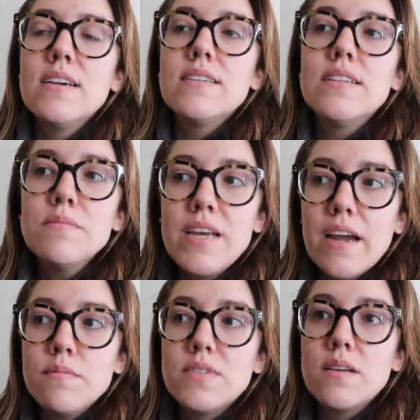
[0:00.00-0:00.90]

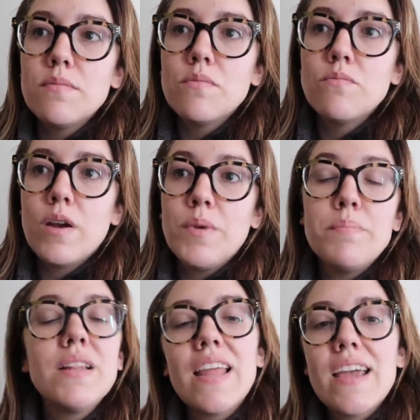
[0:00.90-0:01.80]
sometimes when we
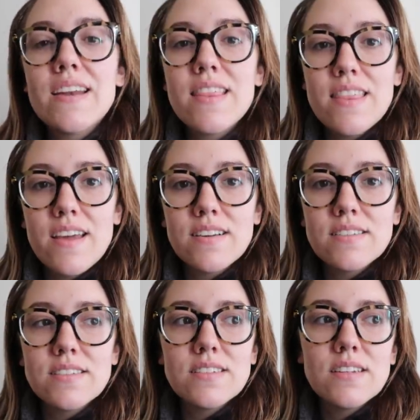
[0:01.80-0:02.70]
plan
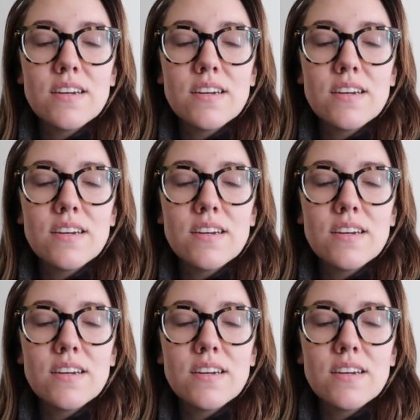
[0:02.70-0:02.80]
things,